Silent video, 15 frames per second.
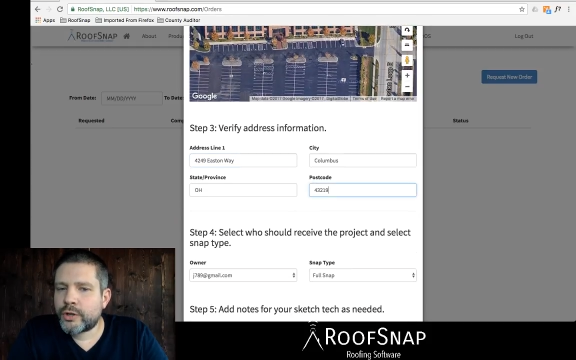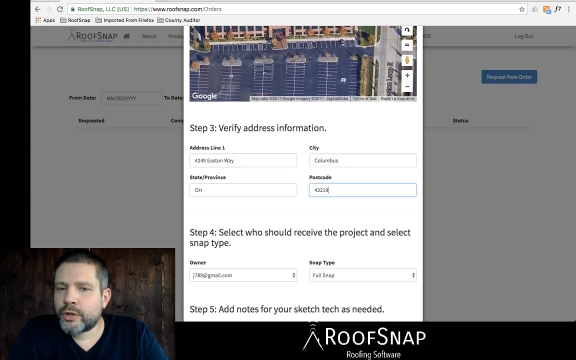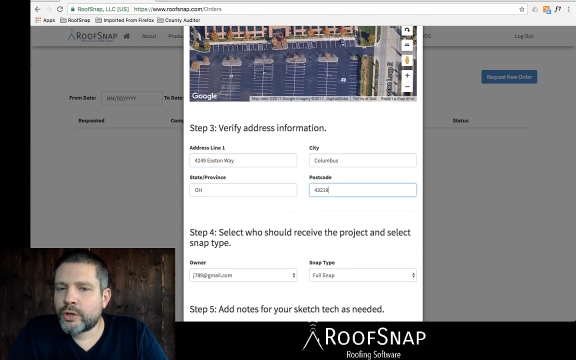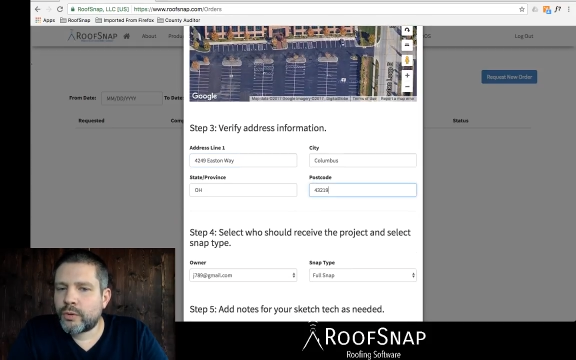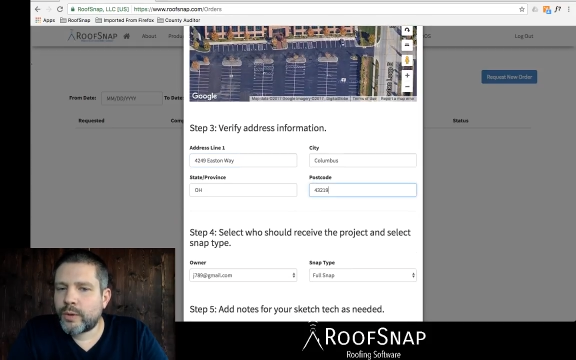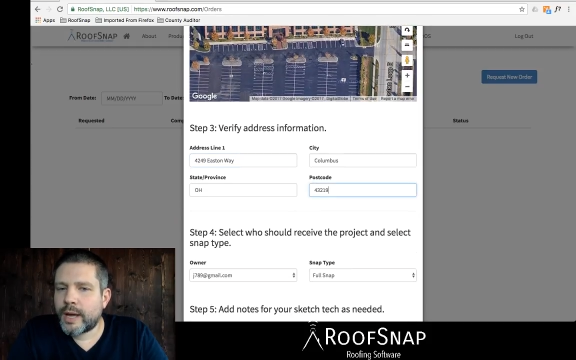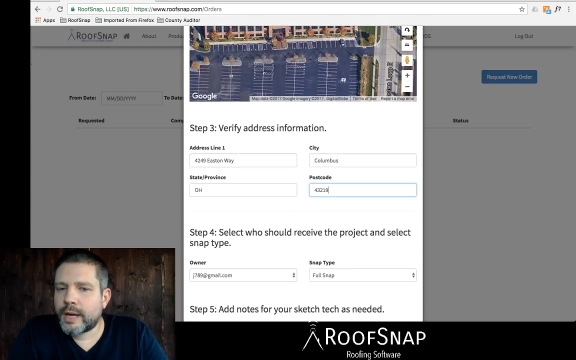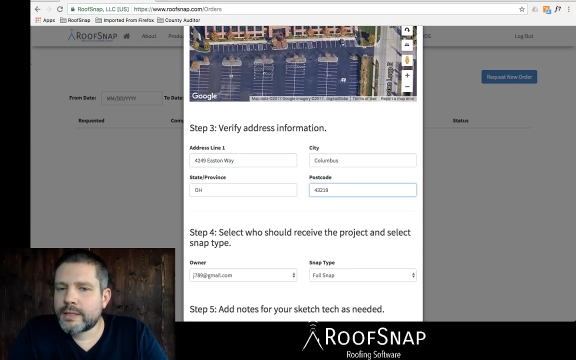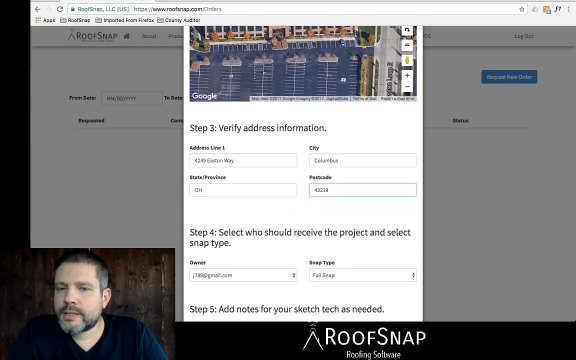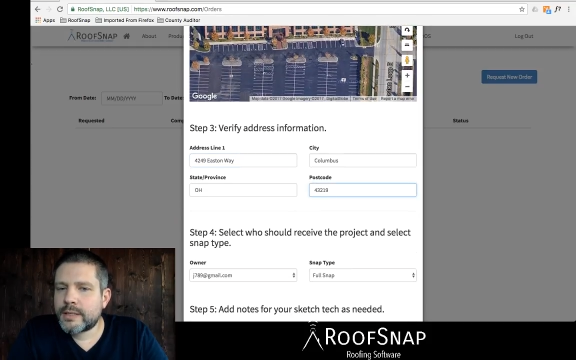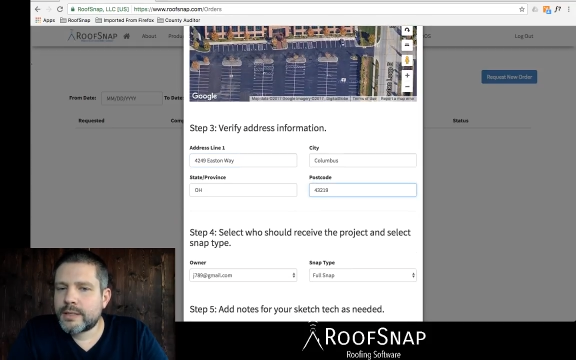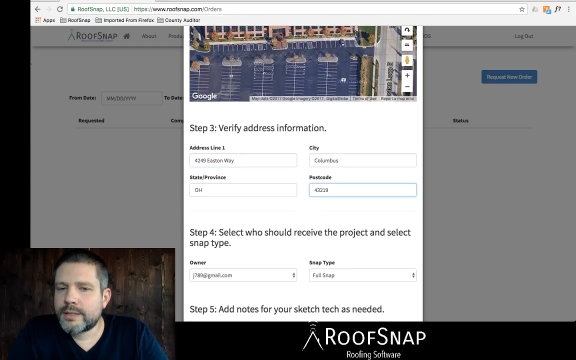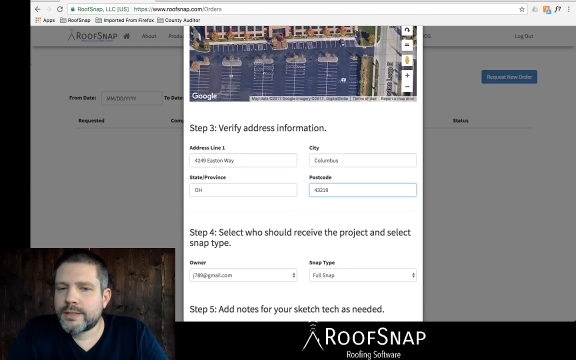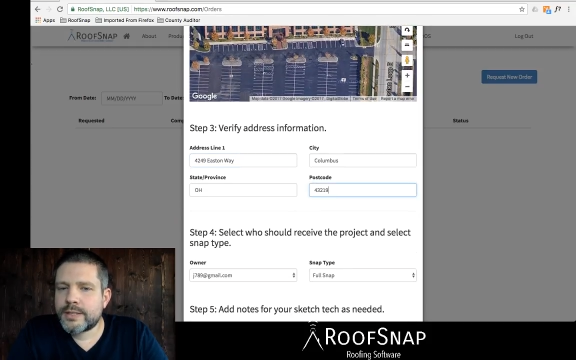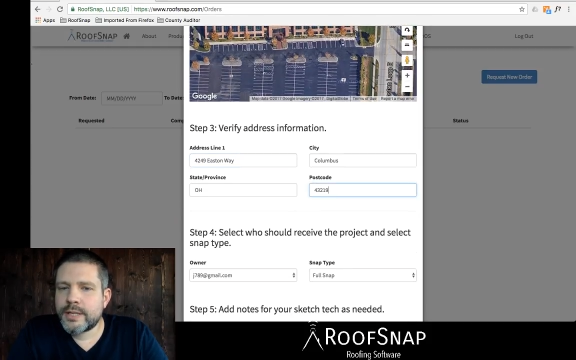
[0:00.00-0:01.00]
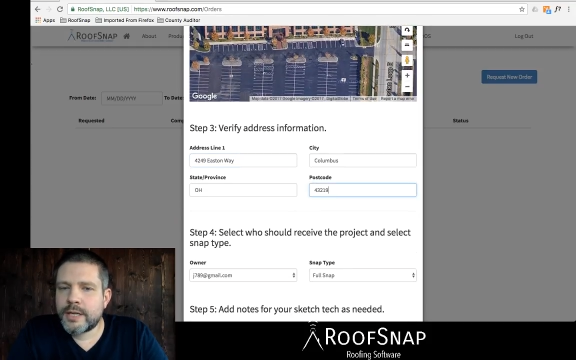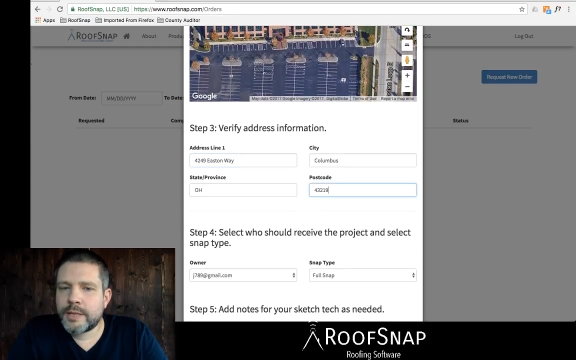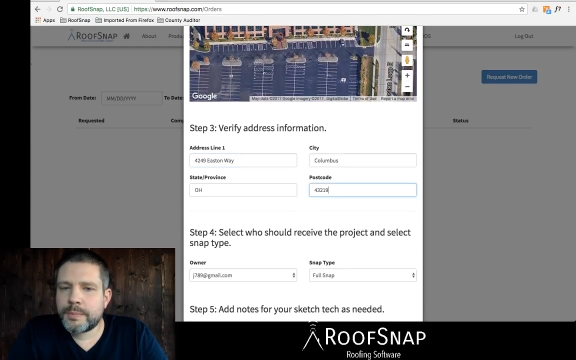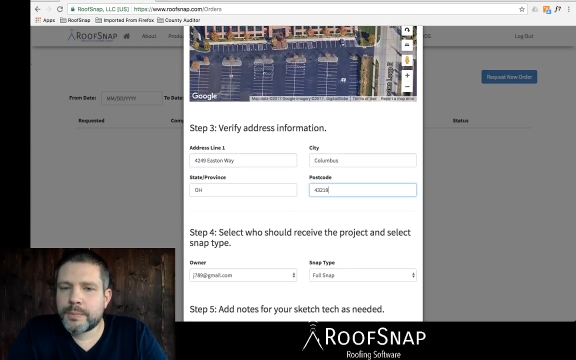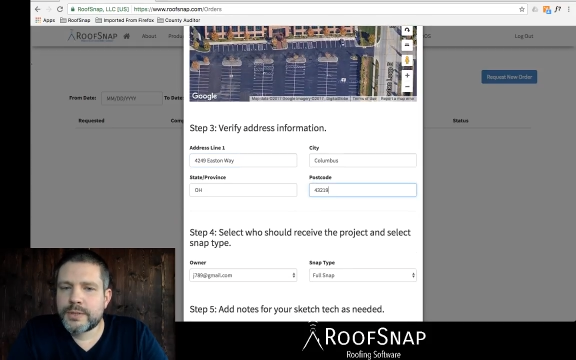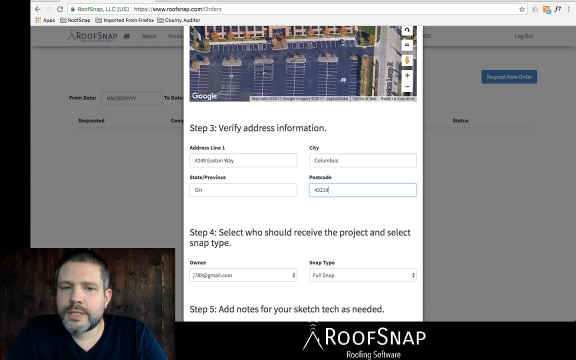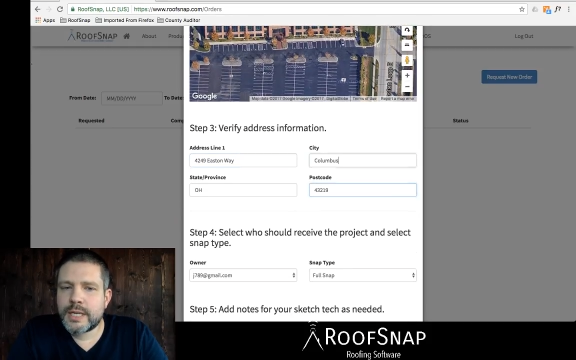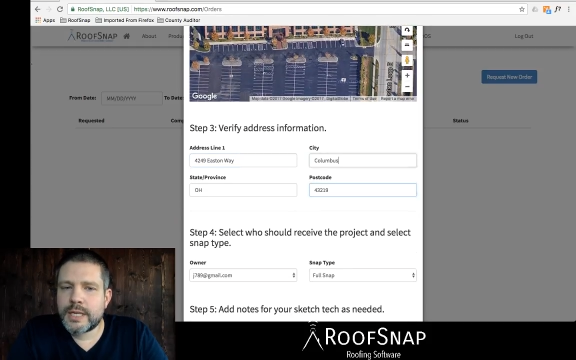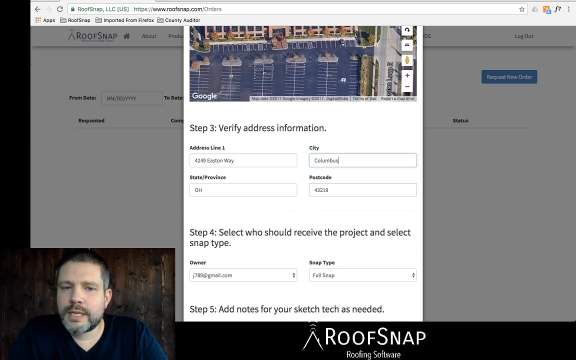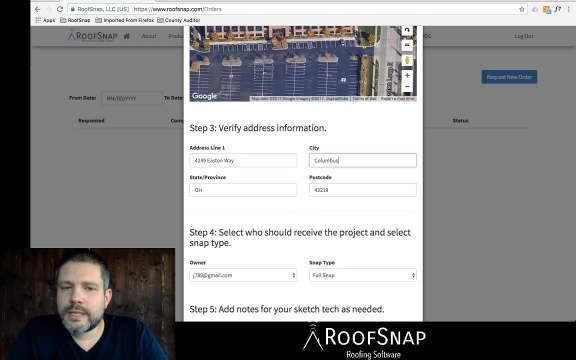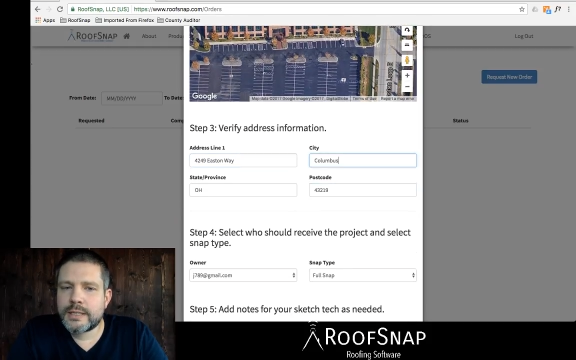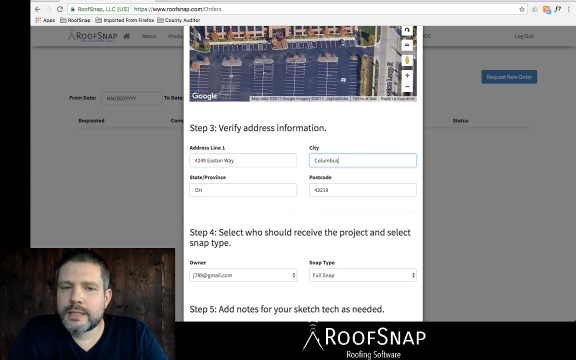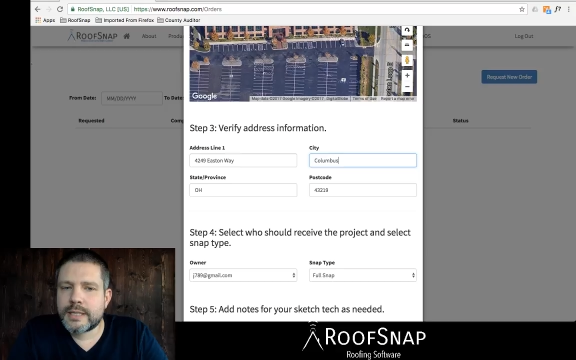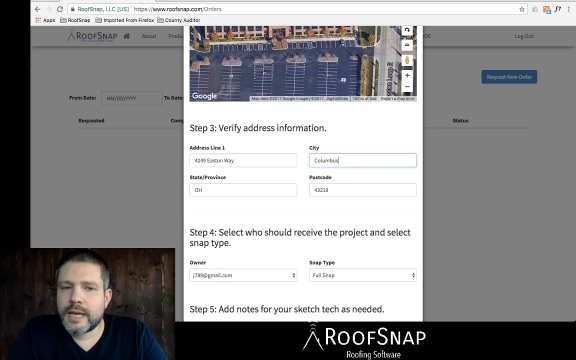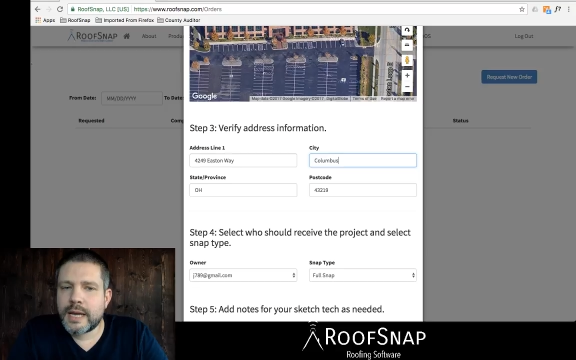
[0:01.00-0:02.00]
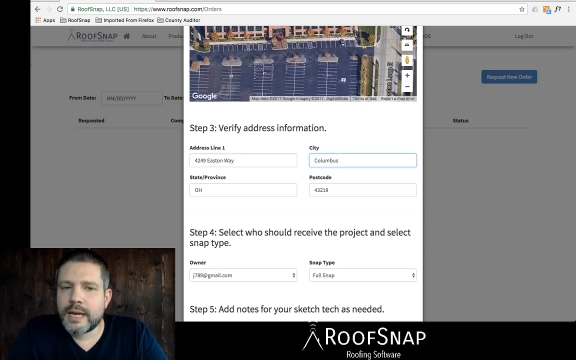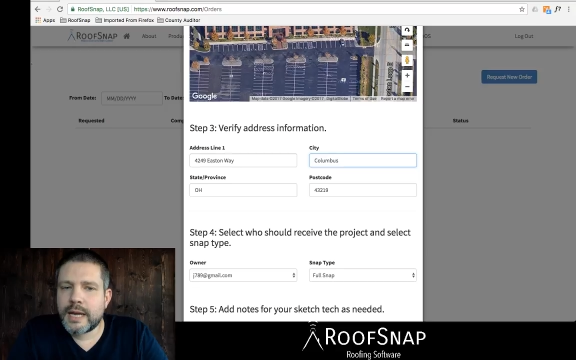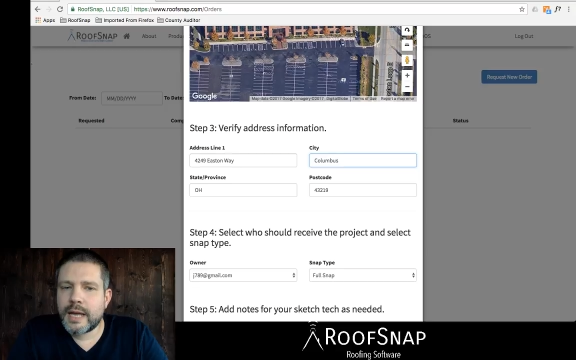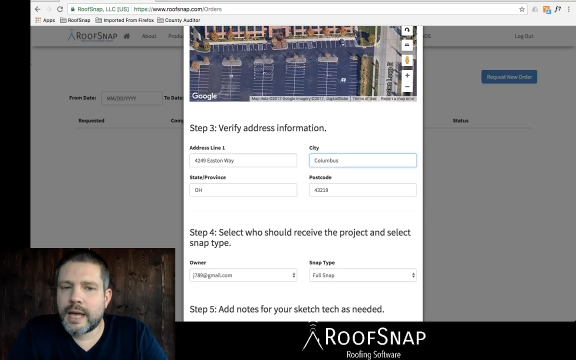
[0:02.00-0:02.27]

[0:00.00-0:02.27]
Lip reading: correct zip, city, state,